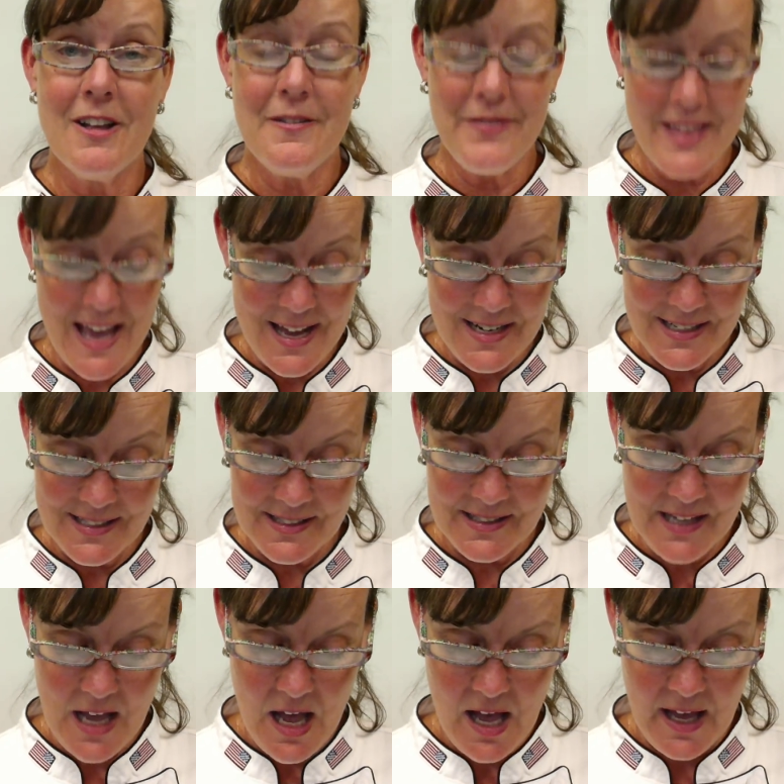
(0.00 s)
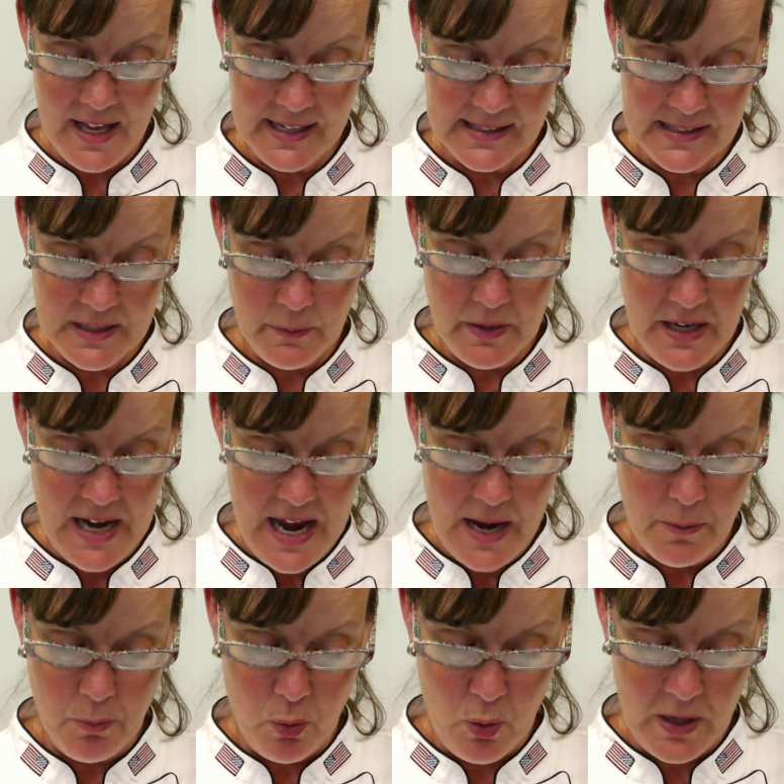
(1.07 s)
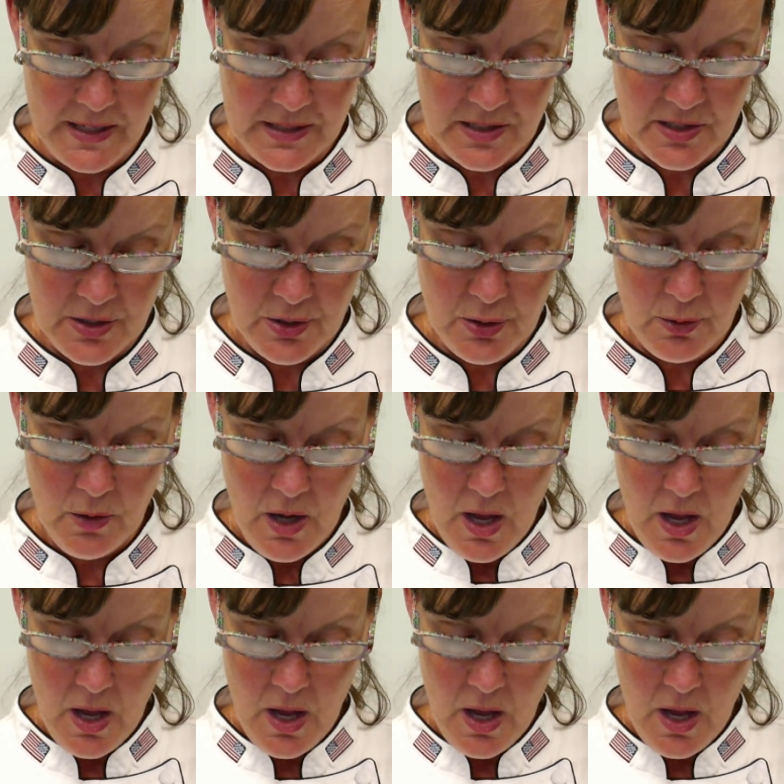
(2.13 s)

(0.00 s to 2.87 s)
That is exhibit 8.2.